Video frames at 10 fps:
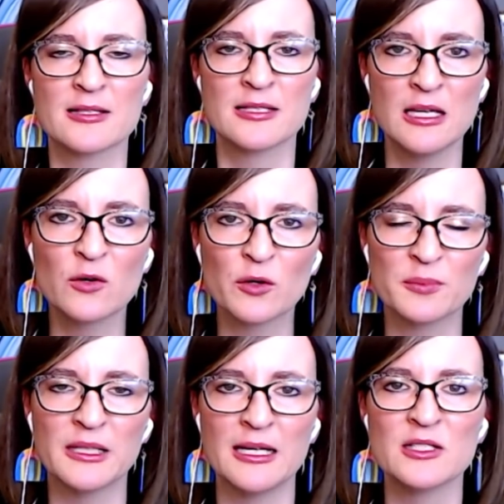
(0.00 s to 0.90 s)
that
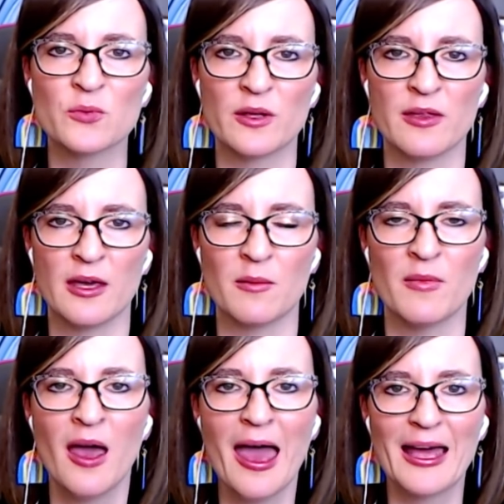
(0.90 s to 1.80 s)
secret place with
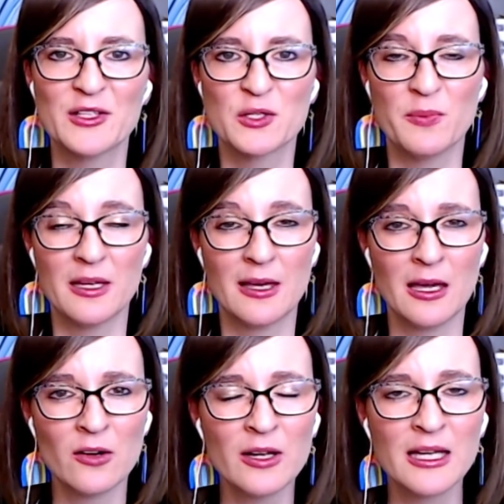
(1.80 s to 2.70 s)
Him and to be
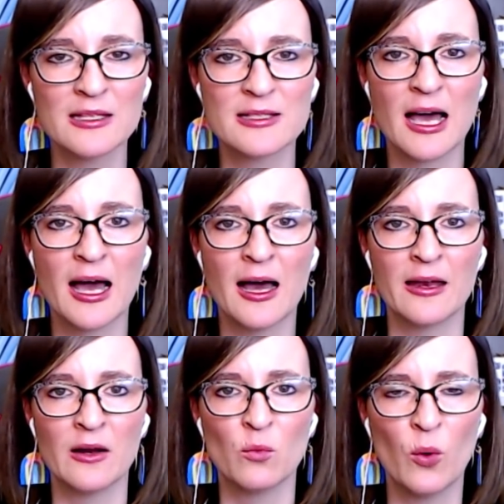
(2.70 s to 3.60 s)
hearing His heart
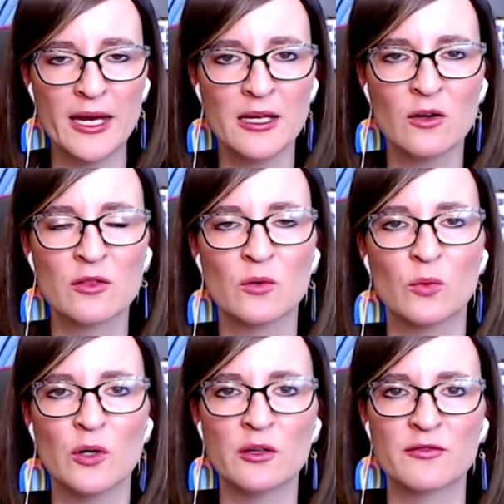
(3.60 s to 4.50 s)
and waiting on the
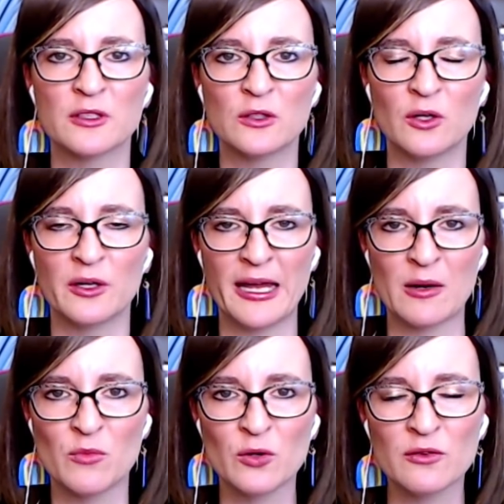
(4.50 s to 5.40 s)
word of the Lord
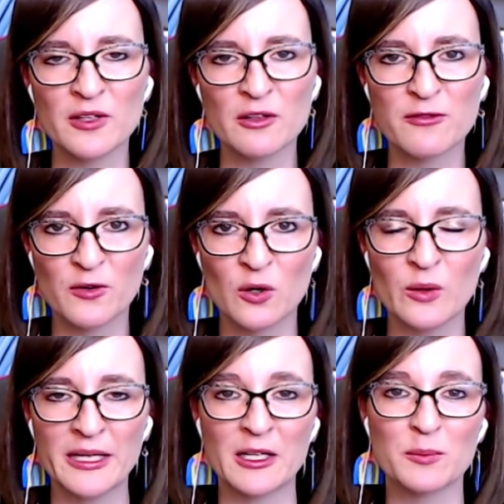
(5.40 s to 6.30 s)
and moving
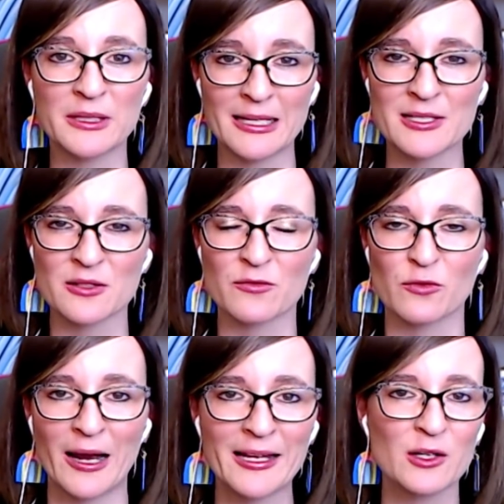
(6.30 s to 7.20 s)
forward in a place
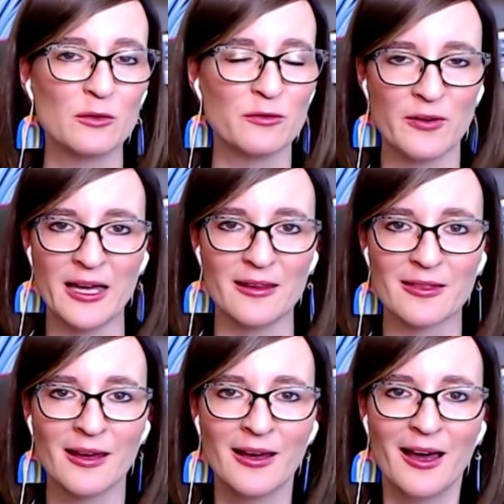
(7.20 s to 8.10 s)
of radical faith.